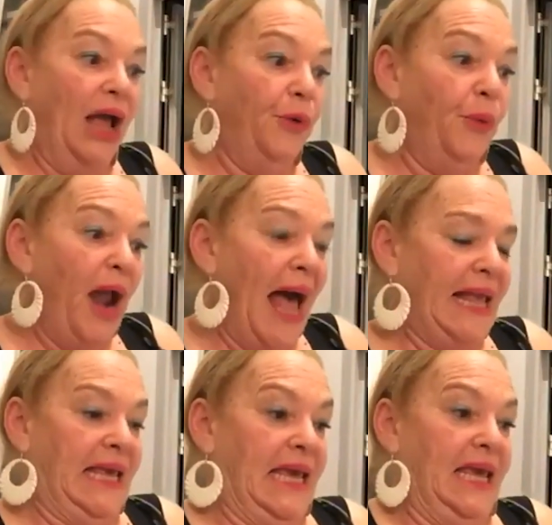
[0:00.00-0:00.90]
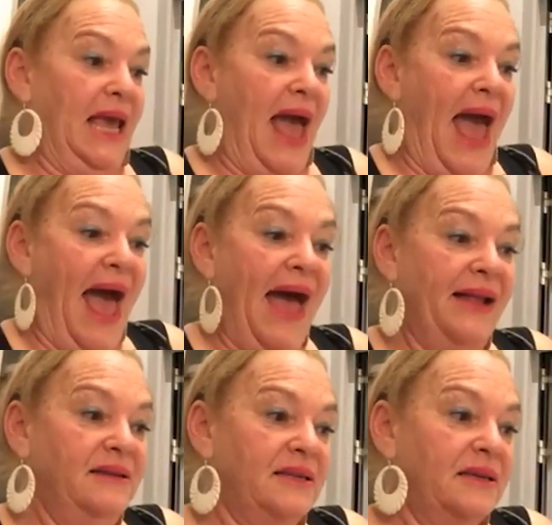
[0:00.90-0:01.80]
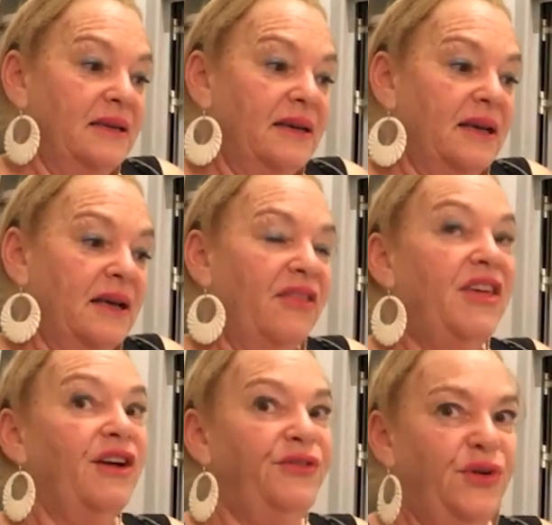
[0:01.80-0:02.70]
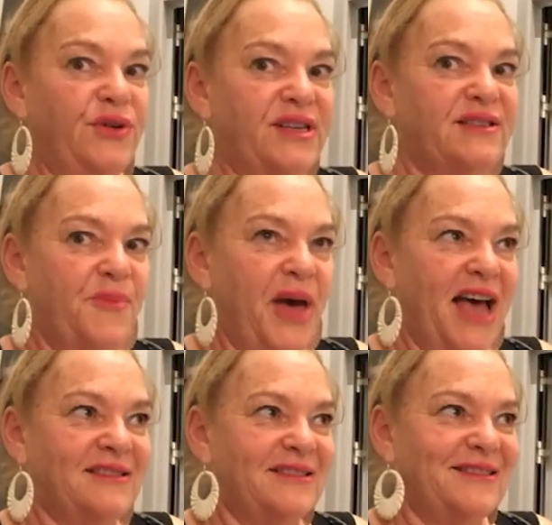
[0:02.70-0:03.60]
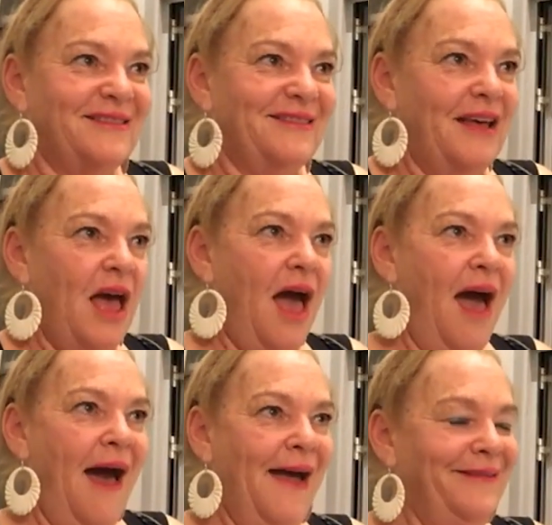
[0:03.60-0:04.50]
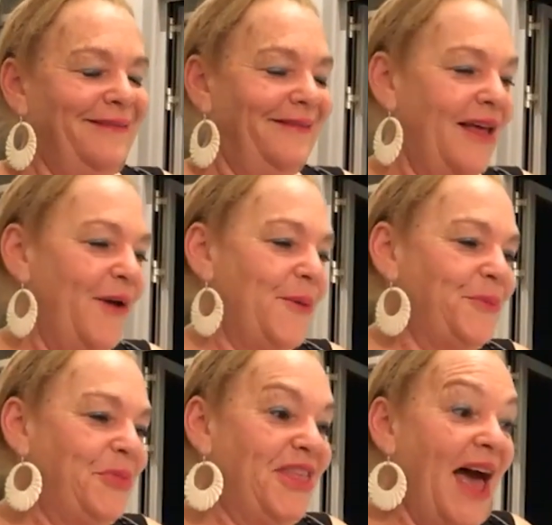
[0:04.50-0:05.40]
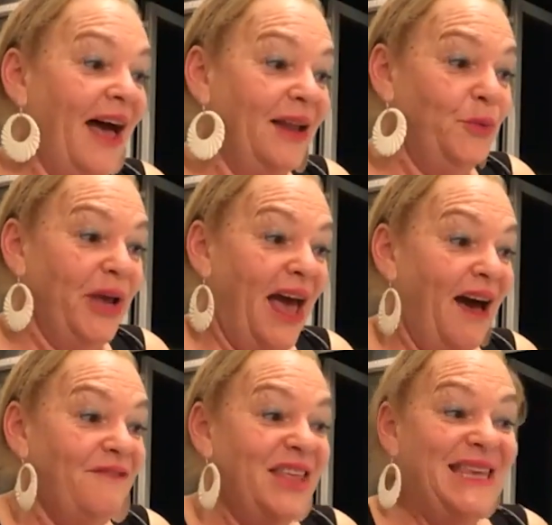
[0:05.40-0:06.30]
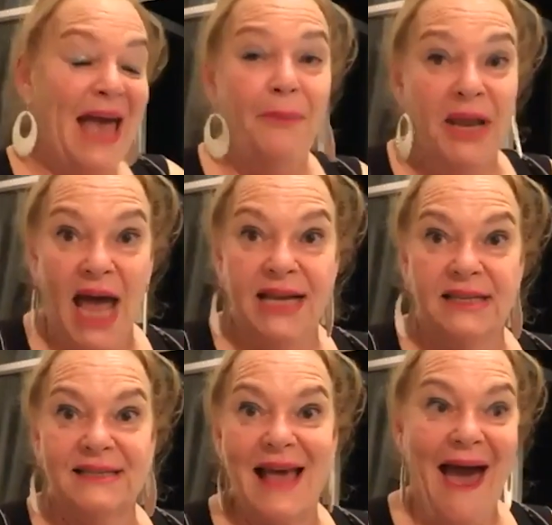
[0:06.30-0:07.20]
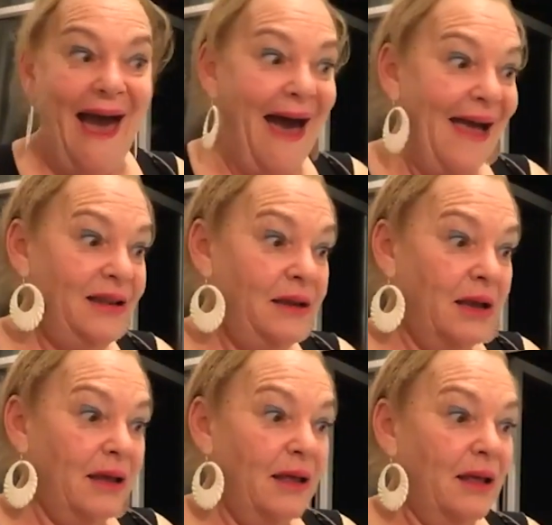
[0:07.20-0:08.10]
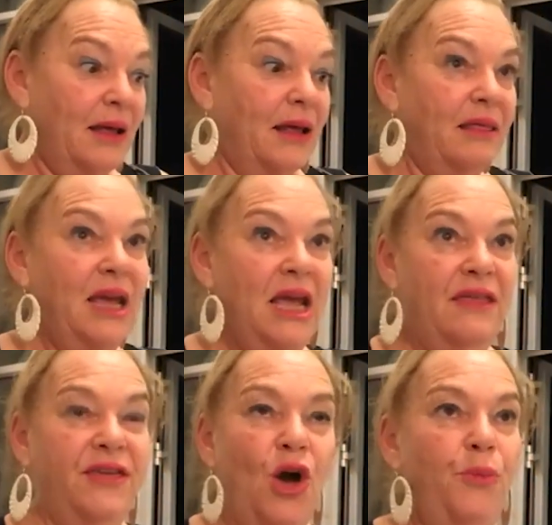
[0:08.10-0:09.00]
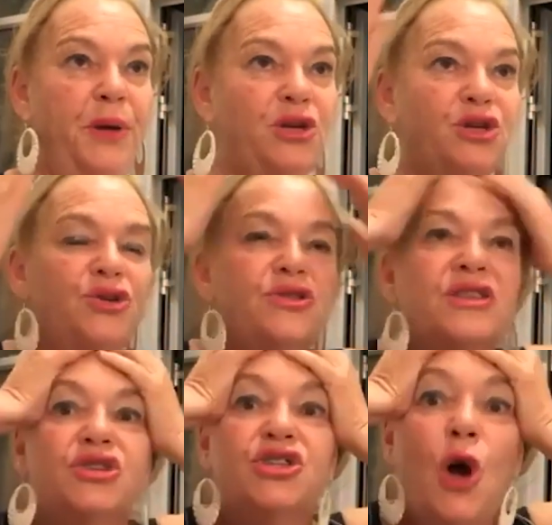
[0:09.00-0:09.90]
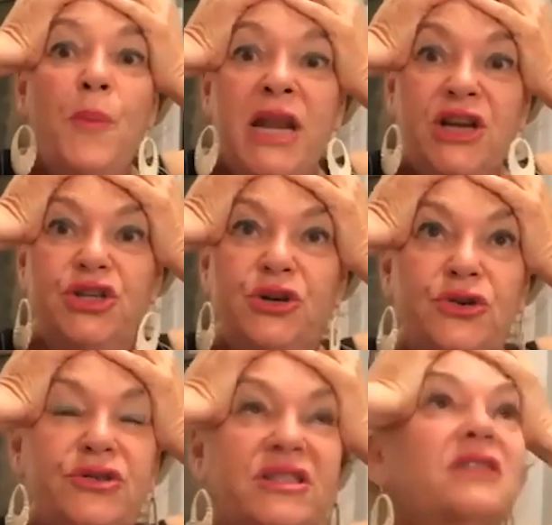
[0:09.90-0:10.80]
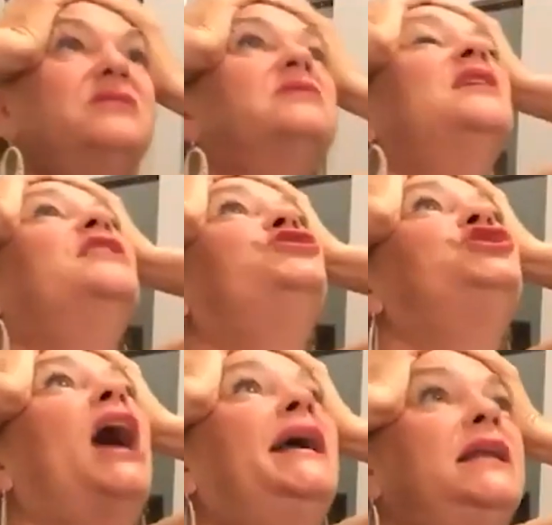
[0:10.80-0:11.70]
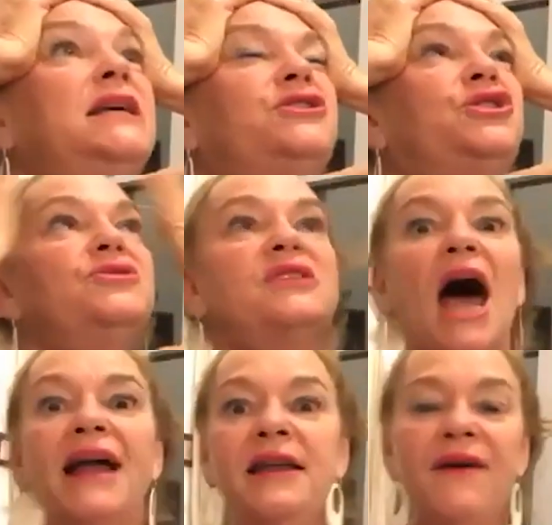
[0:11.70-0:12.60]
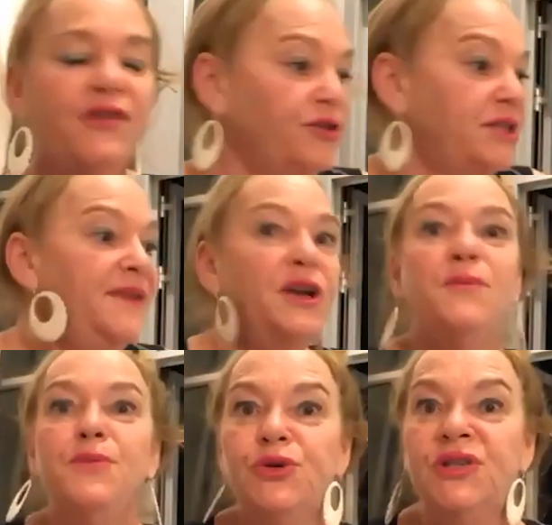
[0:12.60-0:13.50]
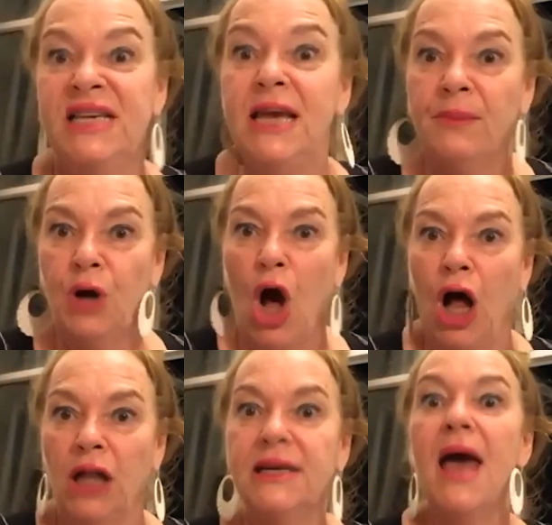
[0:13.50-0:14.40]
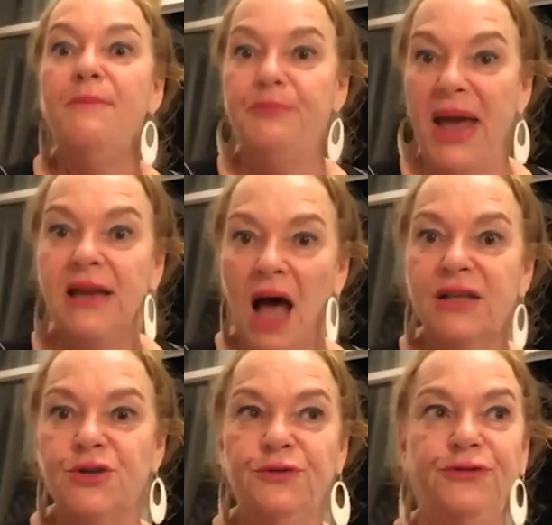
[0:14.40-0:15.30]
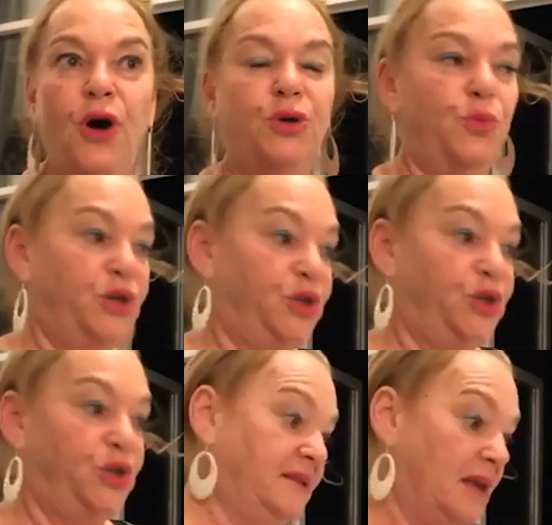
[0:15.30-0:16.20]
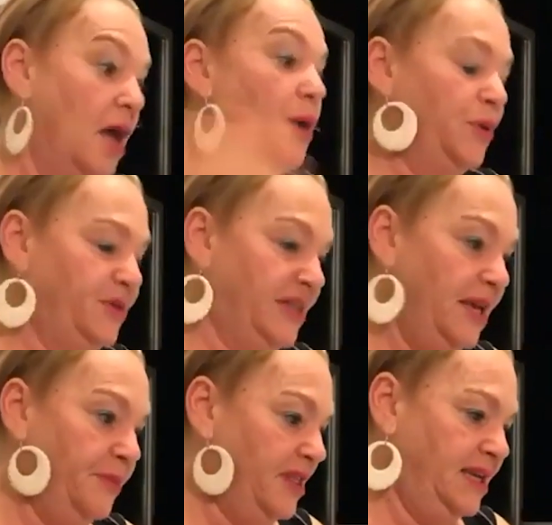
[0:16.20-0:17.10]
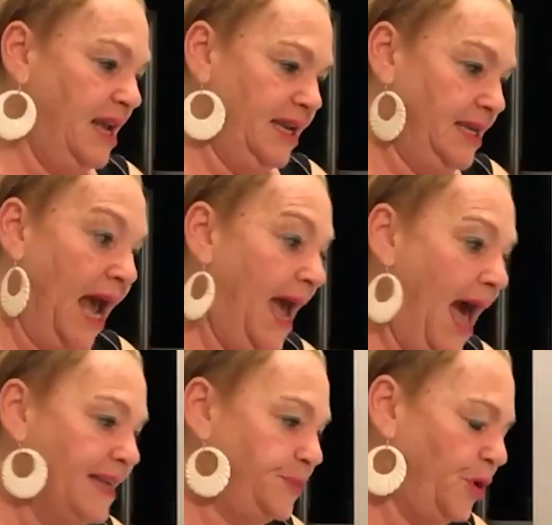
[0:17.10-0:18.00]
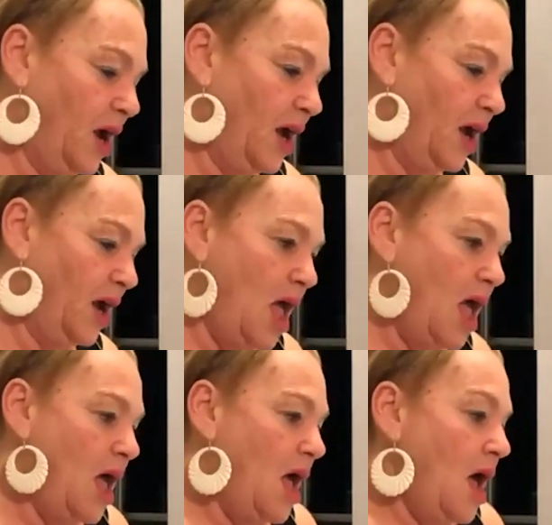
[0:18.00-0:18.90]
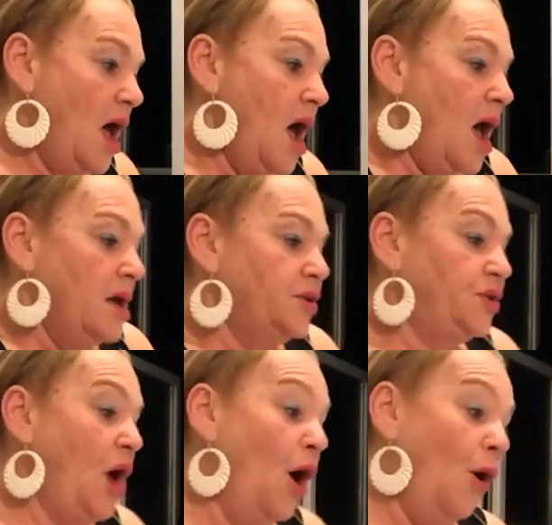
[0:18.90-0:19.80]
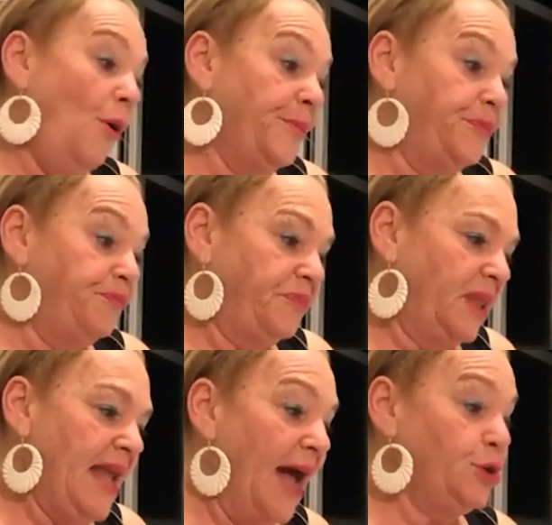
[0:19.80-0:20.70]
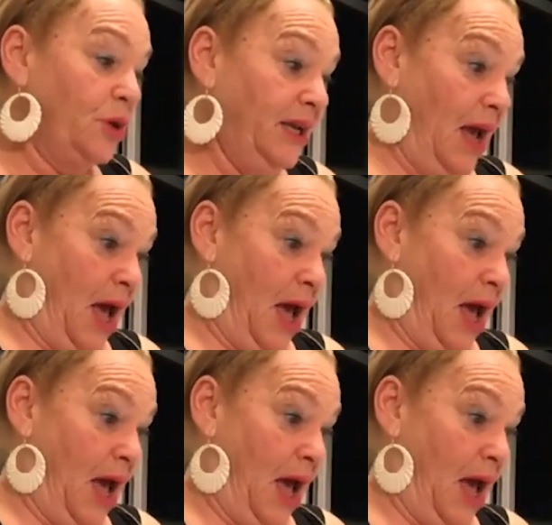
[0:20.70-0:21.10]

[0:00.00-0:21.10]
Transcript: Iraqi, and their food is the best. And then we have the Yemenites and the Ethiopian Jews. There's so many Jews. There's Chinese Jews. I never, there's even a museum called Beit Hatfutsot, which means Museum of the D- Diaspora. So naturally,